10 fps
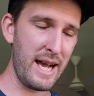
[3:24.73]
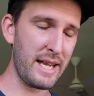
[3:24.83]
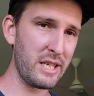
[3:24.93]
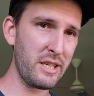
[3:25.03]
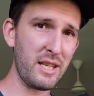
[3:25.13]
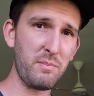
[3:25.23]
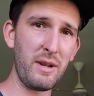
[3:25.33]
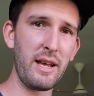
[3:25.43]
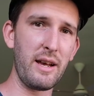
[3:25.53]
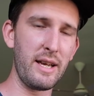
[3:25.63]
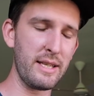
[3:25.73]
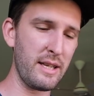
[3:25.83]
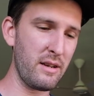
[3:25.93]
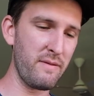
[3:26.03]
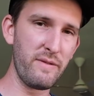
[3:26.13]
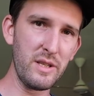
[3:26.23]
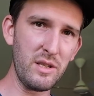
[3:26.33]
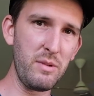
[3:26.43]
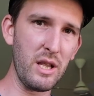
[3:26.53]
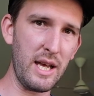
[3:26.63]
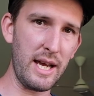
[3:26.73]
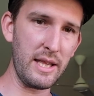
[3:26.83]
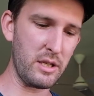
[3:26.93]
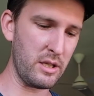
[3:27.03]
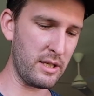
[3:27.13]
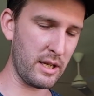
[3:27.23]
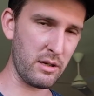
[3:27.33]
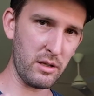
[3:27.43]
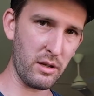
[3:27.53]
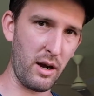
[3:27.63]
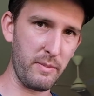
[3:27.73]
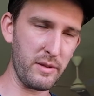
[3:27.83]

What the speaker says: An adjustment layer is an invisible layer that you stick on top.